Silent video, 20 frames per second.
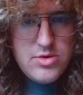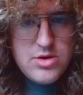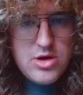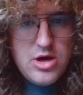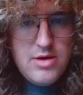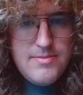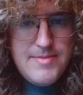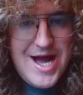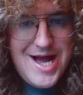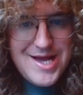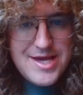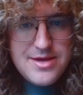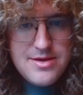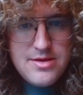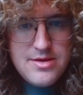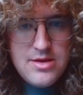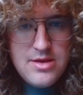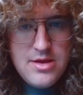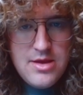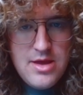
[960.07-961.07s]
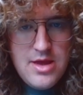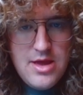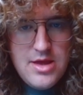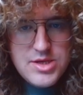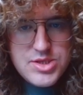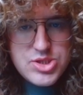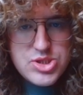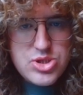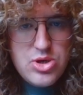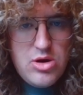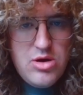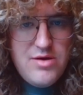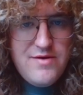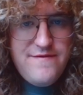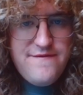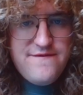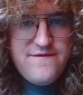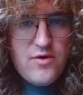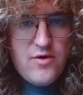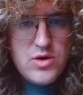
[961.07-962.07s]
go back, sort of
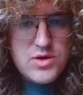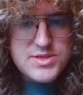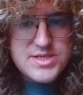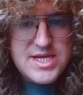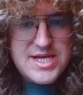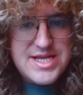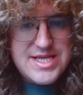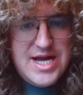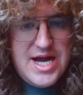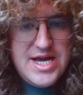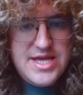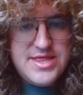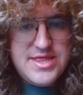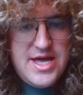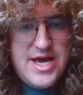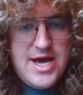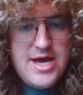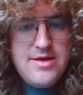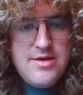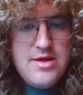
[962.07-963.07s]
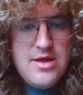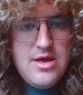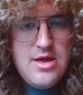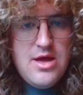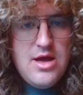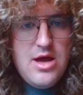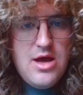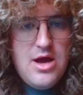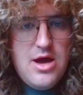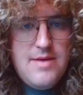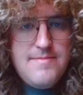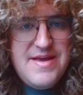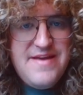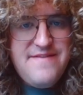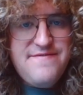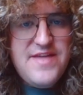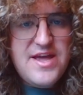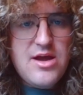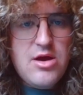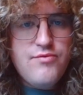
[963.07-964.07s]
forcing knight there. If
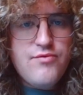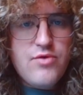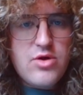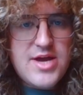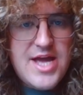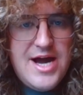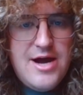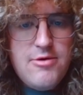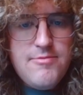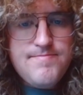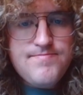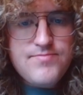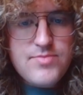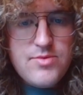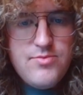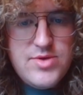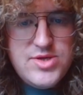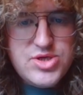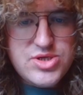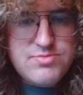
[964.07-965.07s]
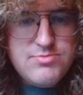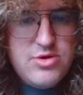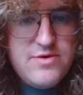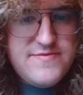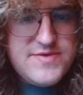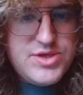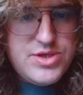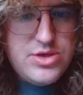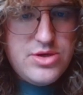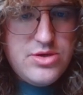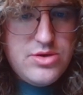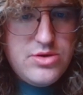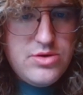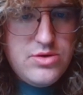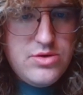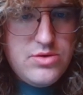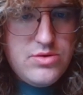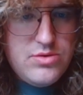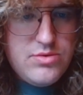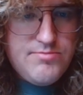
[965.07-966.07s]
they go rook out, we just move
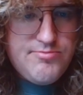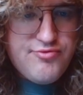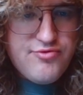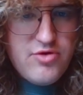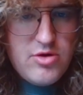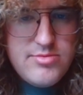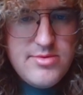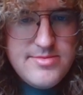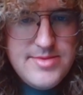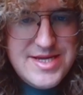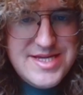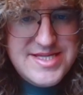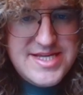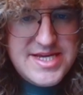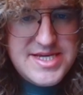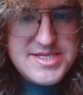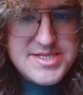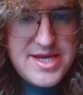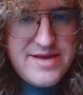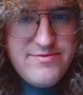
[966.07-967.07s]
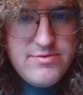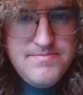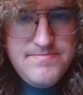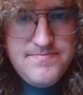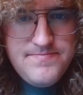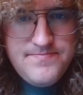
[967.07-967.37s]
to probably d7.